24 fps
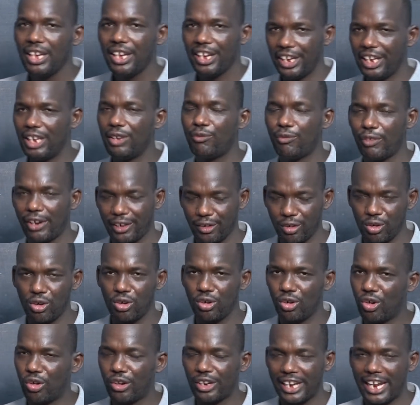If I don't
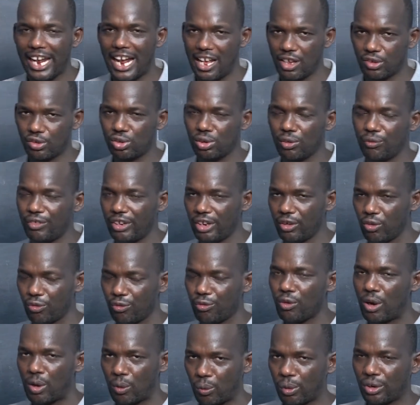know the answer of
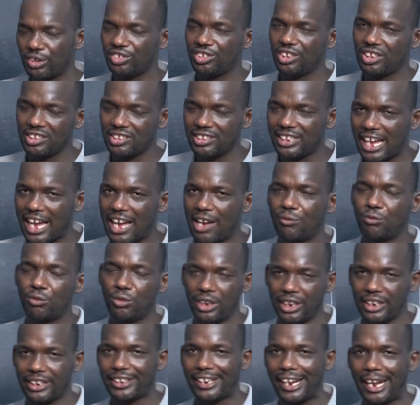your questions, I have to
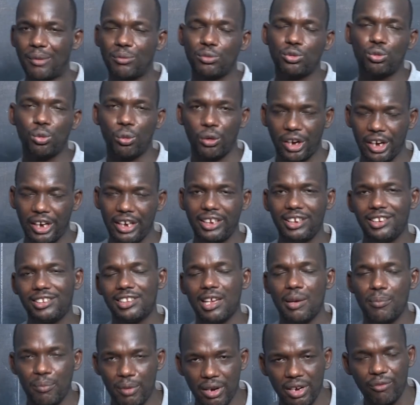take time to read
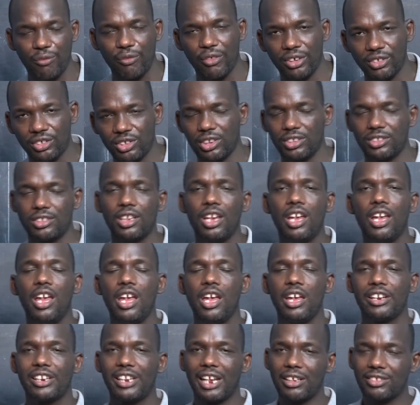some references,
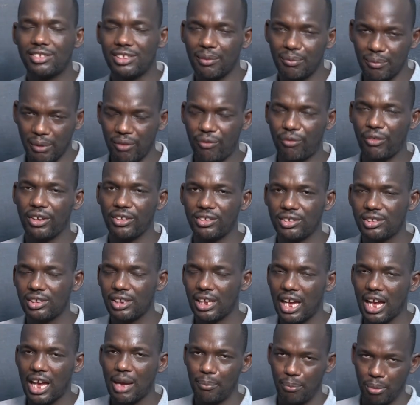some different
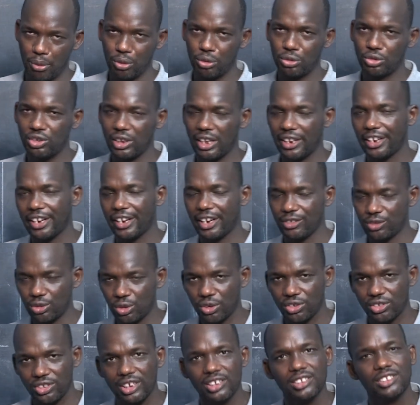books and
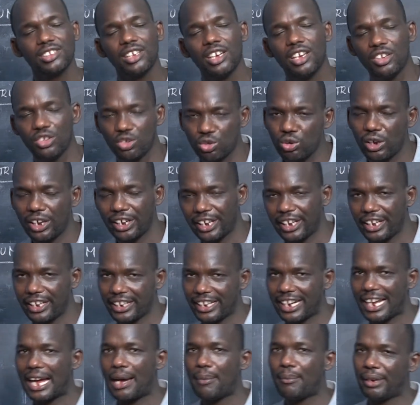resources, so I can
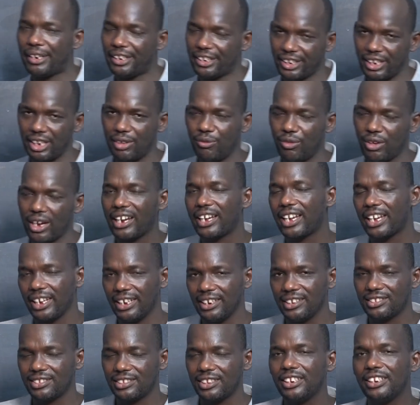come and give you at
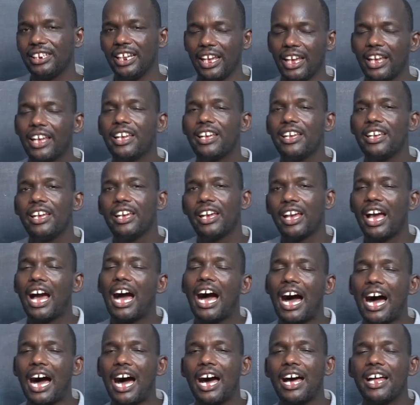least the
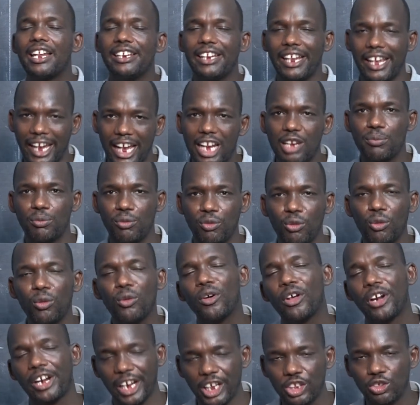helpful
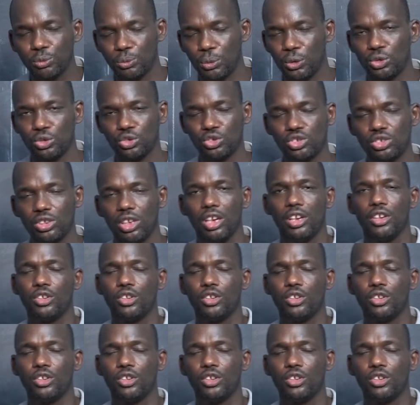response.